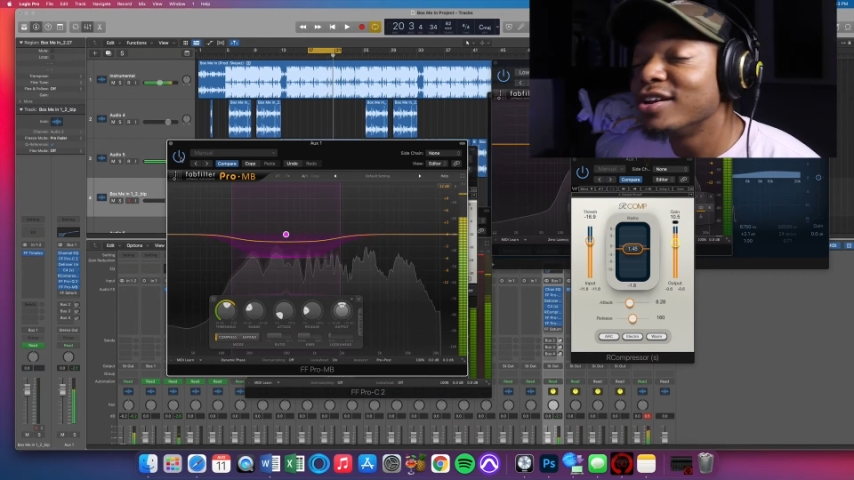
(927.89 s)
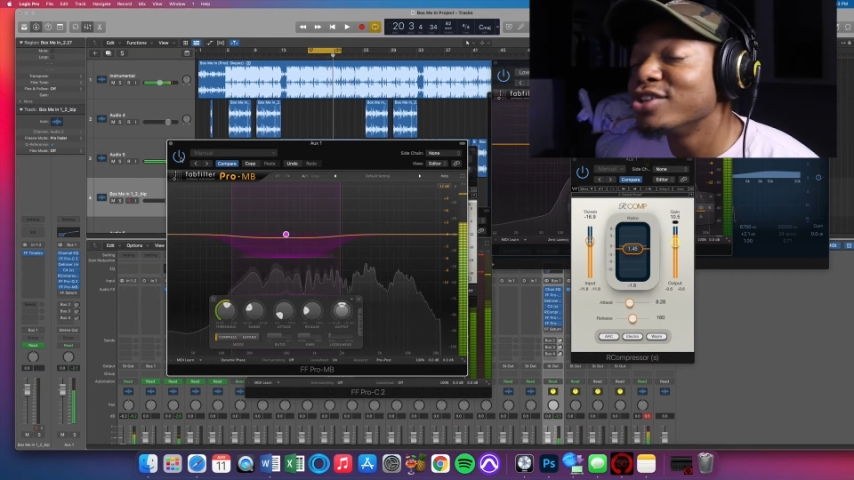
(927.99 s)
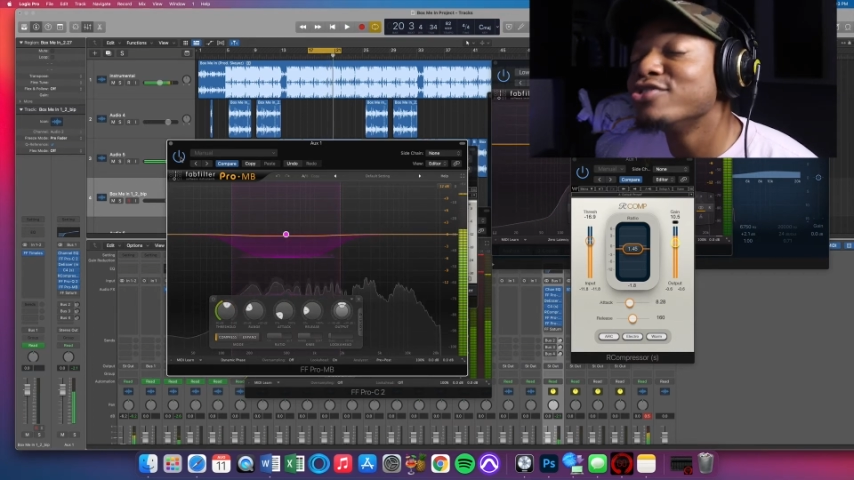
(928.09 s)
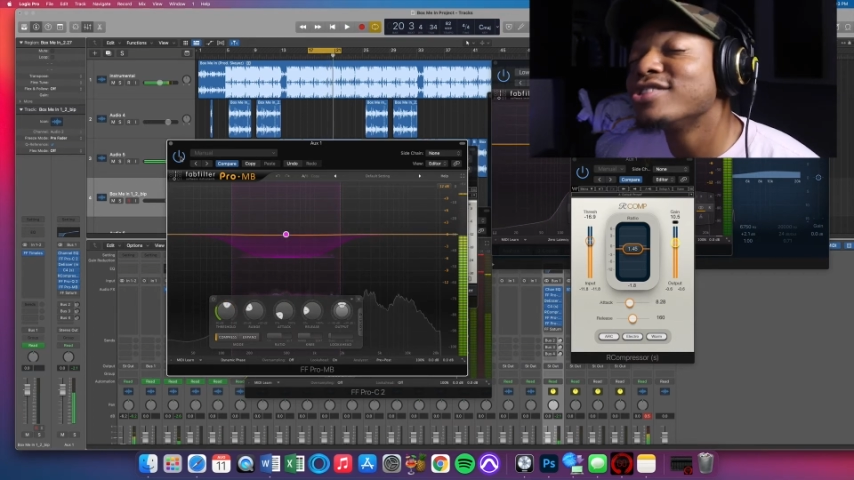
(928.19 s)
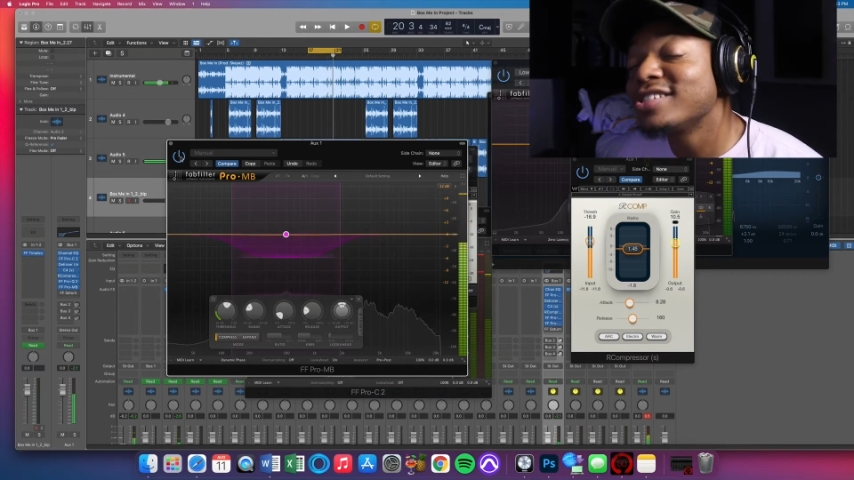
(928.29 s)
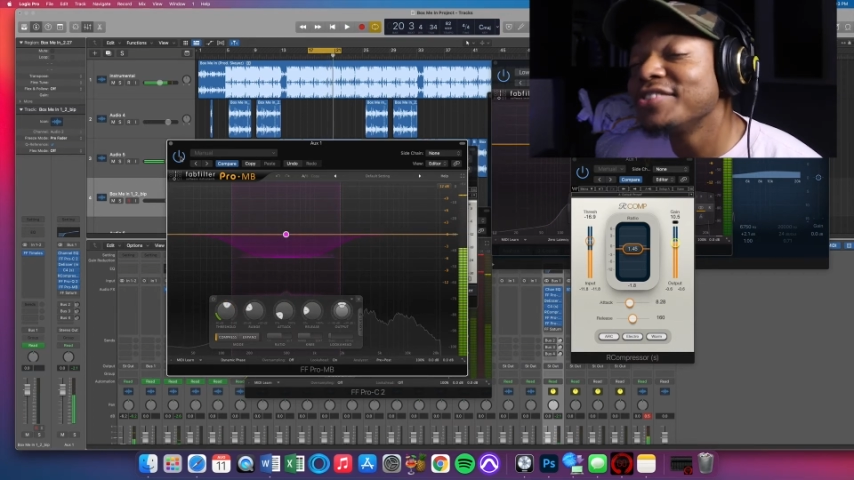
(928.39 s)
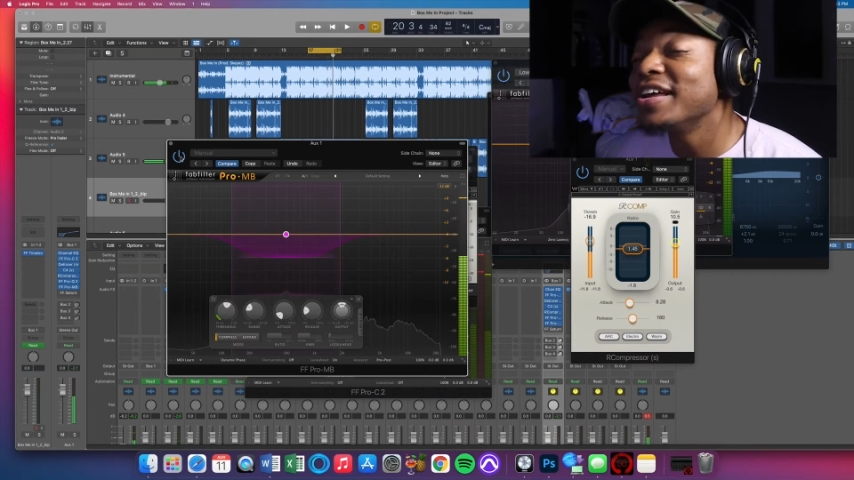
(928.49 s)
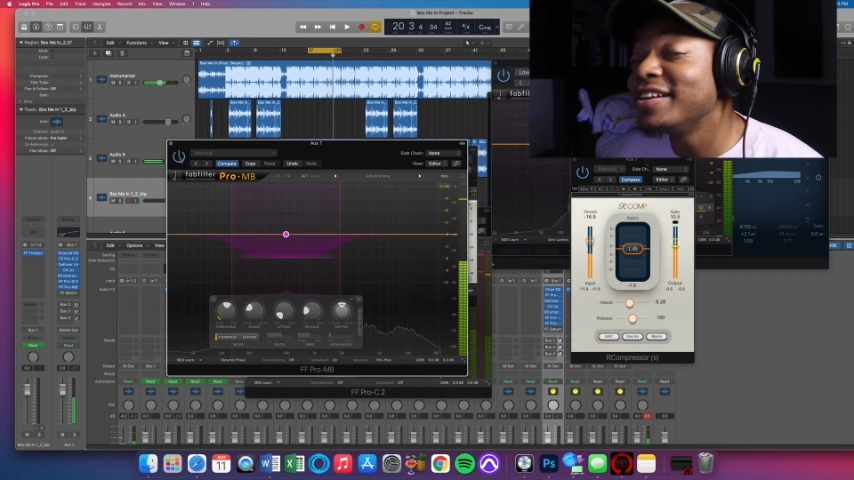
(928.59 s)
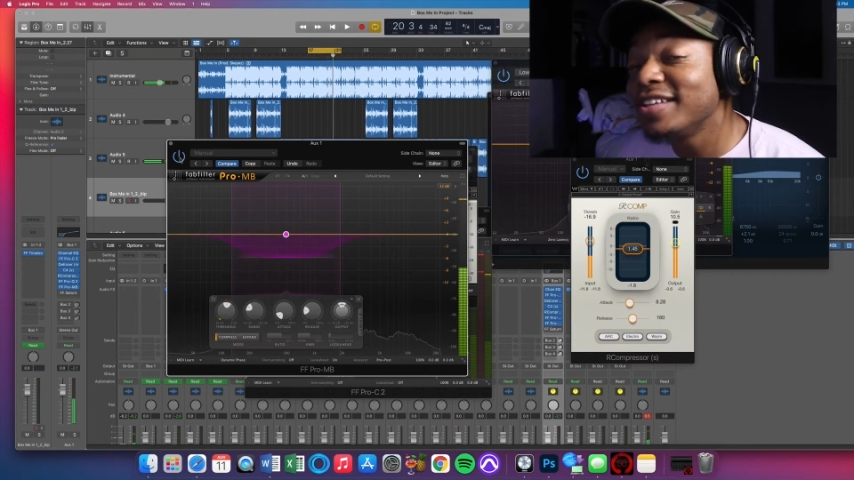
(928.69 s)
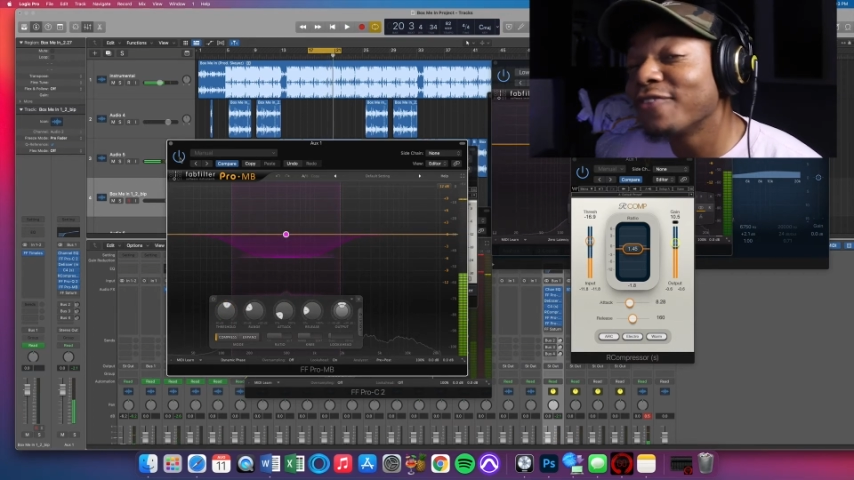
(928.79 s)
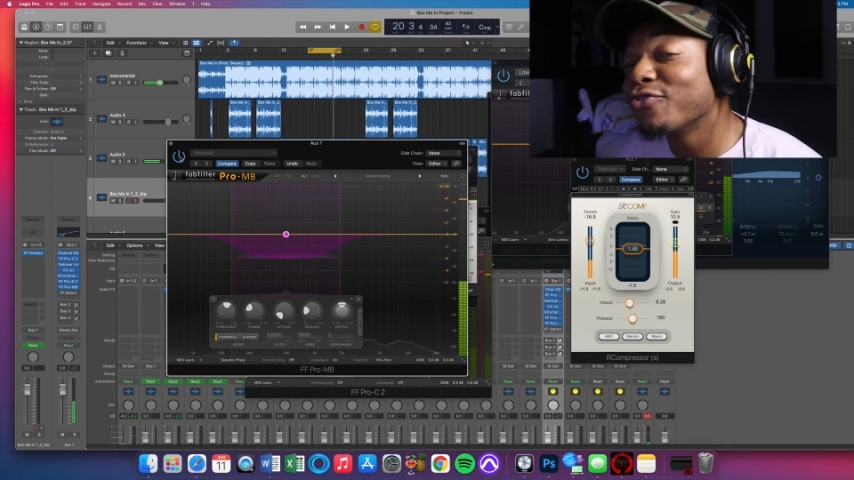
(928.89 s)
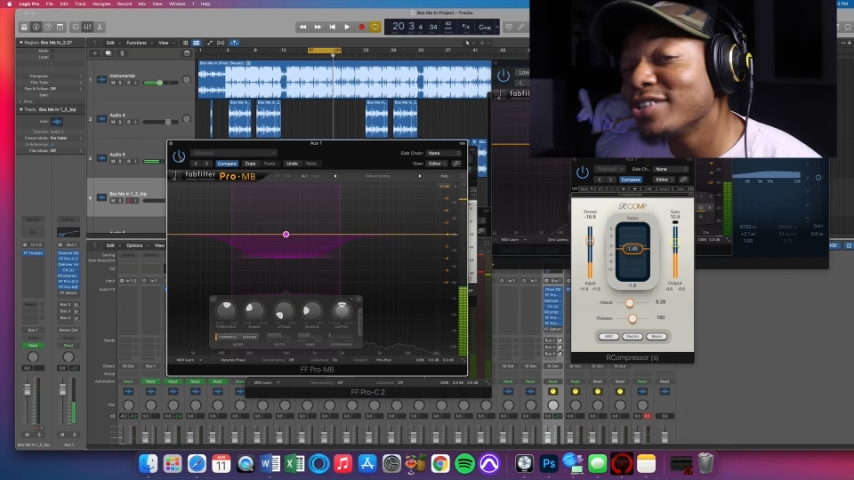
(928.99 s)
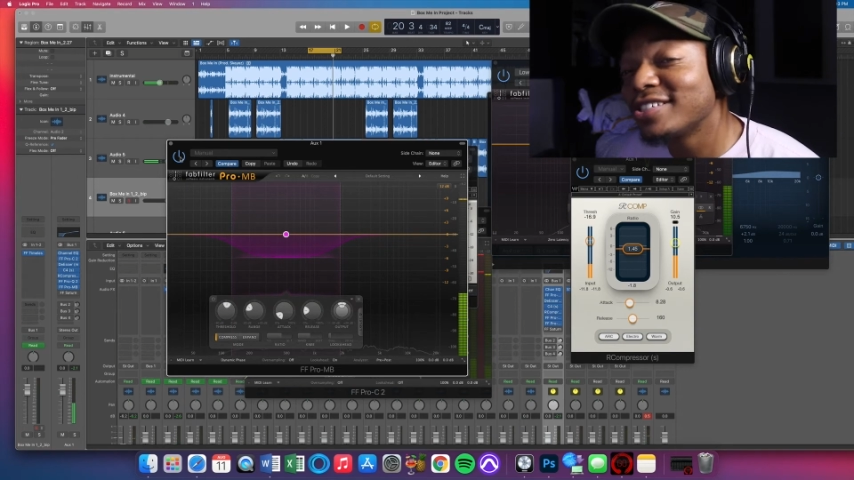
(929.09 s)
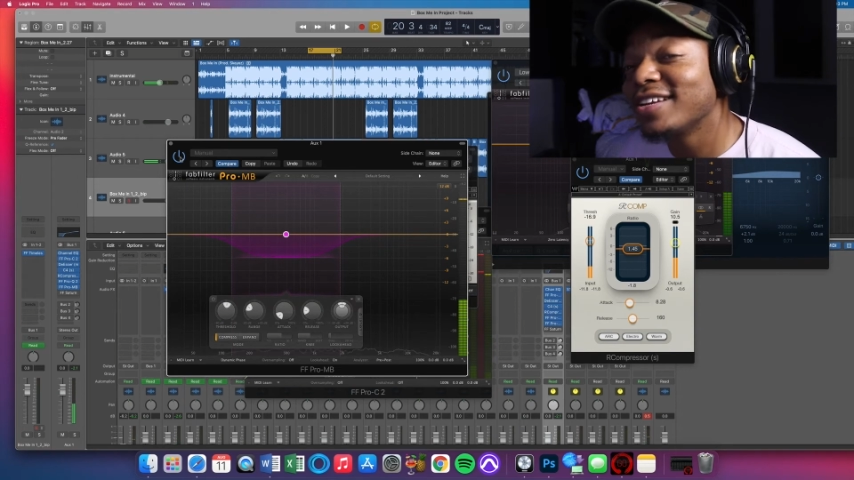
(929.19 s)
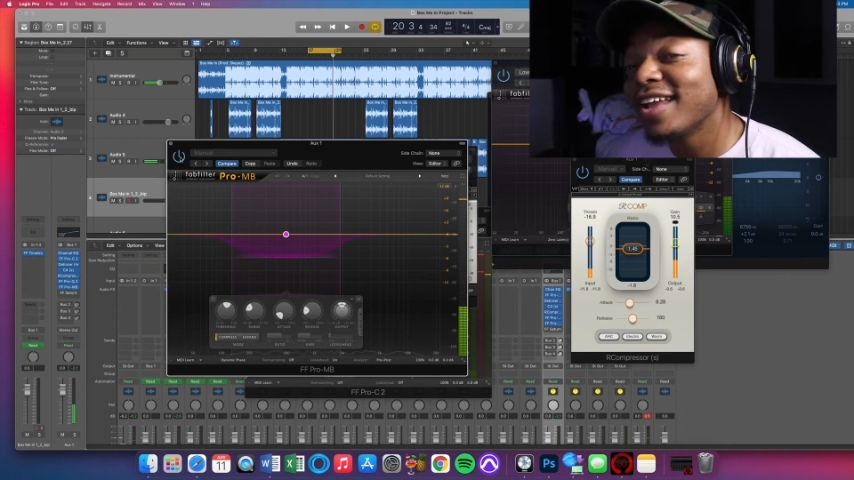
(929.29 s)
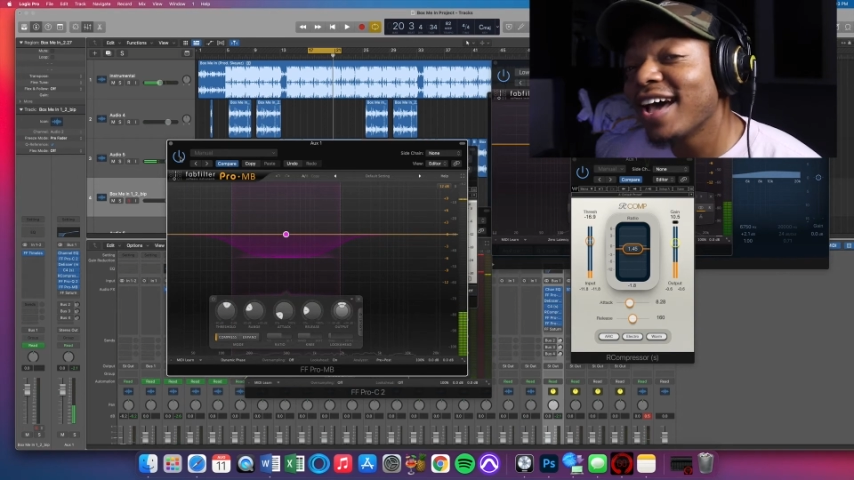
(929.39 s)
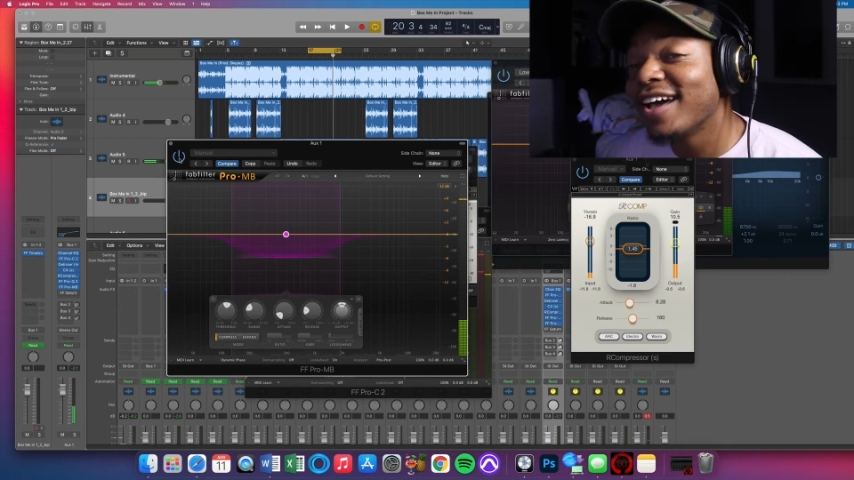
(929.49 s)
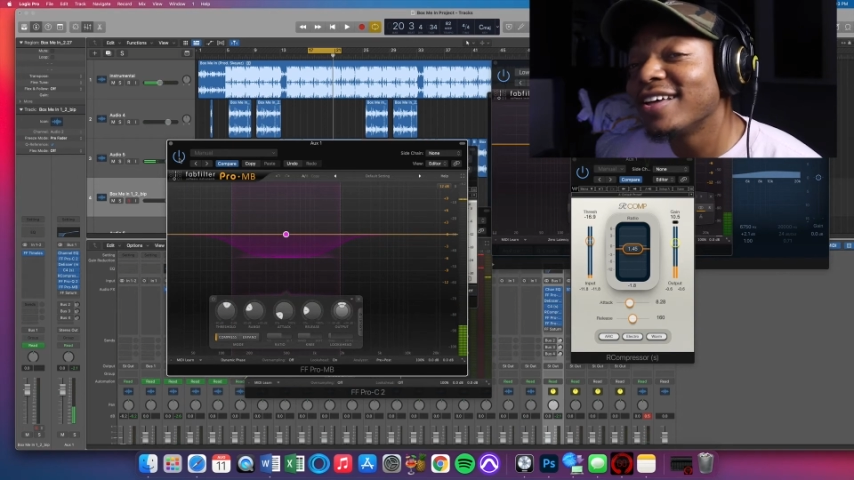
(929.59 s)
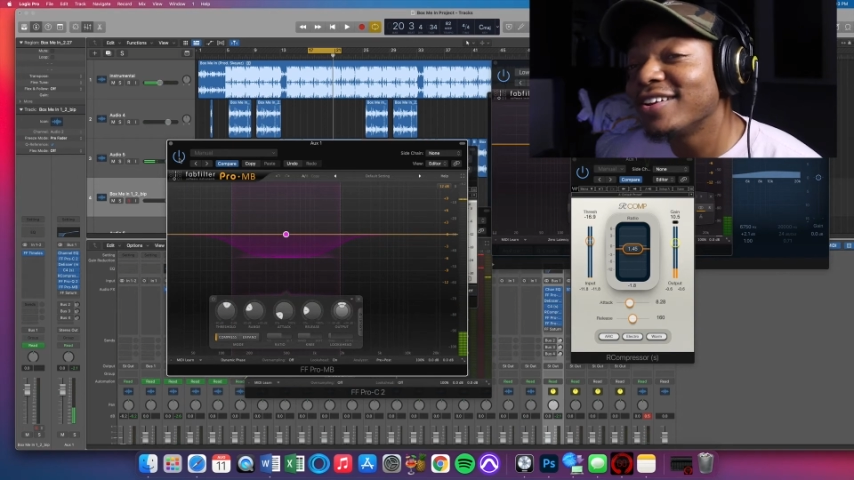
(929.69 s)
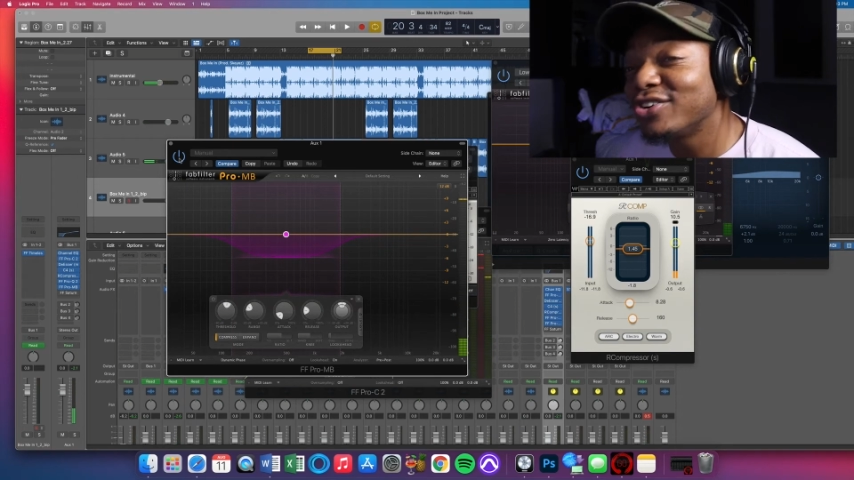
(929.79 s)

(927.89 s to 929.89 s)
Do you see the difference in that?